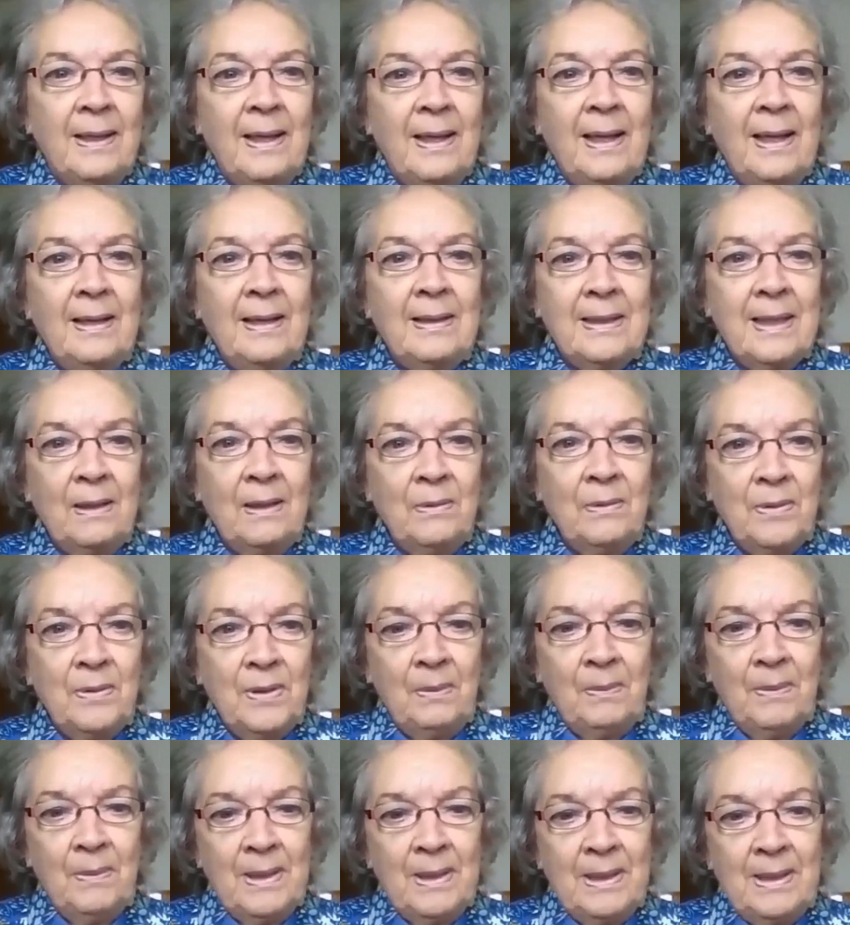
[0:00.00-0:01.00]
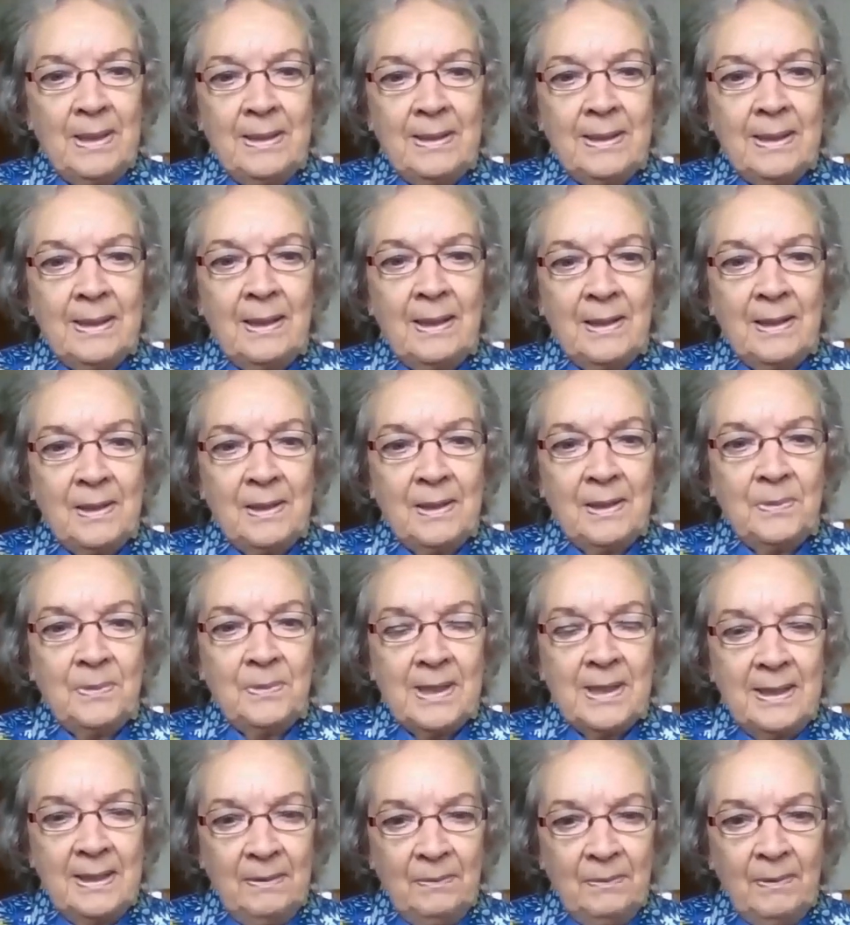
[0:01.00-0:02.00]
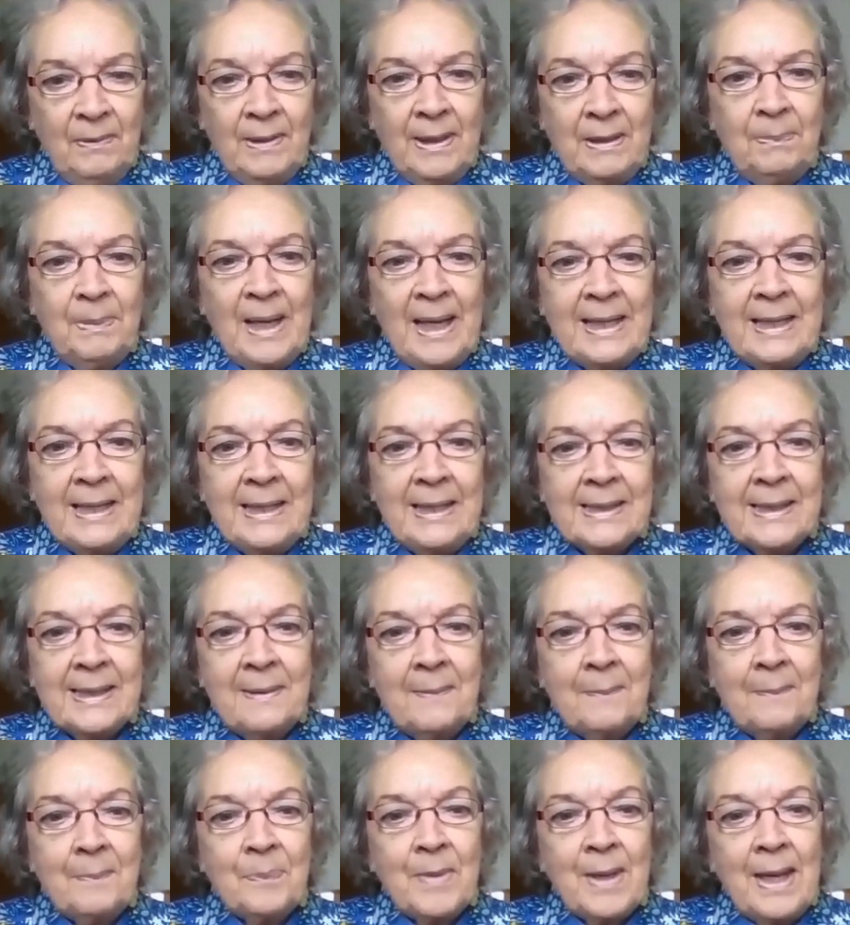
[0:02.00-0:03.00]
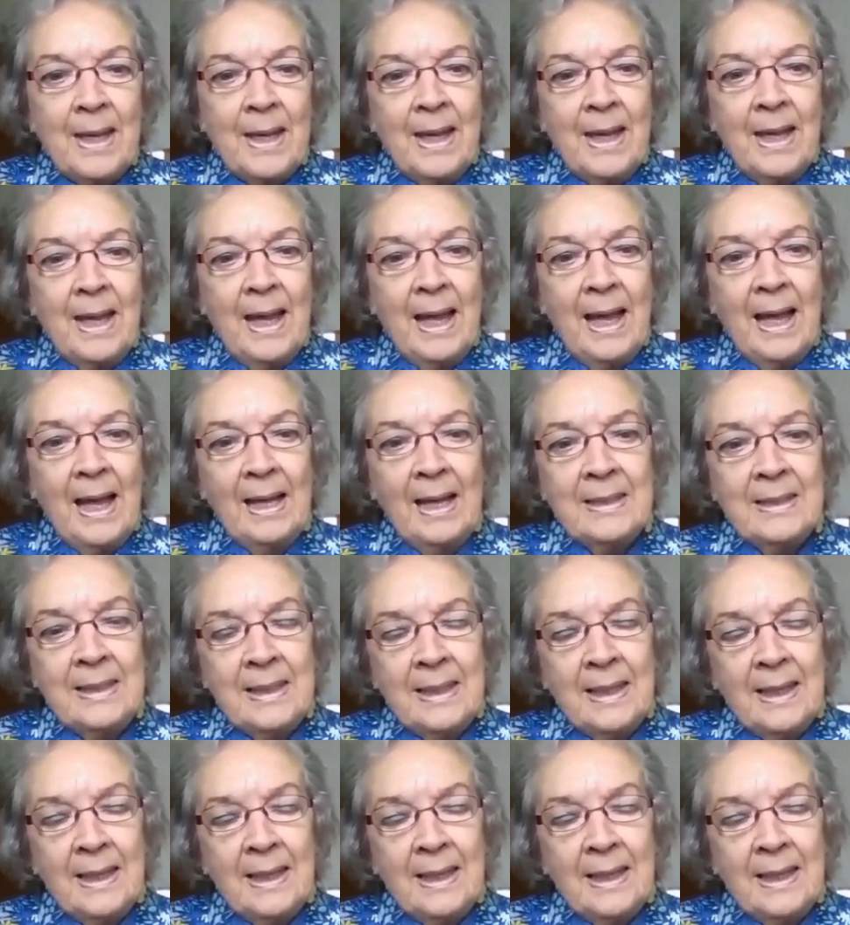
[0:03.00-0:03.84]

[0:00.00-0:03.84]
and go there when the tide was in the right place. And